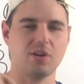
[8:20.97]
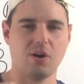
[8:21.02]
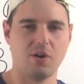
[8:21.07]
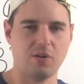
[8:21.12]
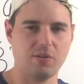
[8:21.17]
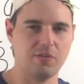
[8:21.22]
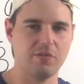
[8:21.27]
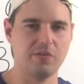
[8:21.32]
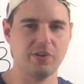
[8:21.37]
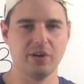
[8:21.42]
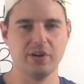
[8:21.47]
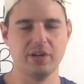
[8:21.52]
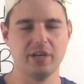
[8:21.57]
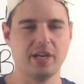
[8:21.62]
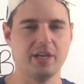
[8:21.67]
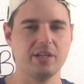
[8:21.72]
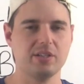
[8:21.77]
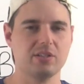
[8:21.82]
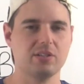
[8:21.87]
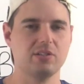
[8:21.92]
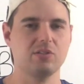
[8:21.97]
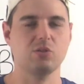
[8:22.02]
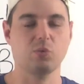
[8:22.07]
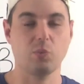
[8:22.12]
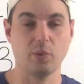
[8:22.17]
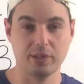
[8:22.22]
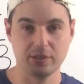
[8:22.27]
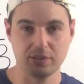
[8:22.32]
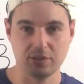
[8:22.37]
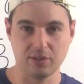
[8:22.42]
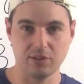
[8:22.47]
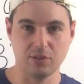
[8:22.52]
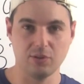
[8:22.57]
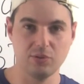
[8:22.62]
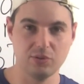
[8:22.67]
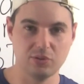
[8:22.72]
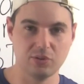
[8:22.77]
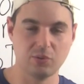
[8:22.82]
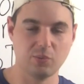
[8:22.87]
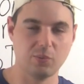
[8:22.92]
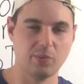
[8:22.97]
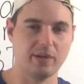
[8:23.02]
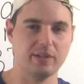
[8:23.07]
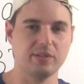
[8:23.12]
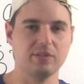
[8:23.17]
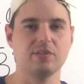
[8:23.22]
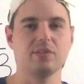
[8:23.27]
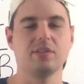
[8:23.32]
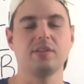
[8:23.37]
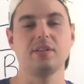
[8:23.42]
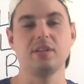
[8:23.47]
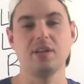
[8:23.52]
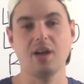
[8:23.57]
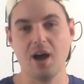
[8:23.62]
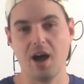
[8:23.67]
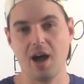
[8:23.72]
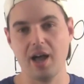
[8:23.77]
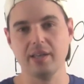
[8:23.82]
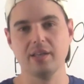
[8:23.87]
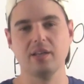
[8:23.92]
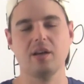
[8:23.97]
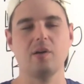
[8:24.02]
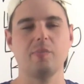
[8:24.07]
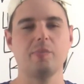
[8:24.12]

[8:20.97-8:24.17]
all the variations, when to use it, when to not.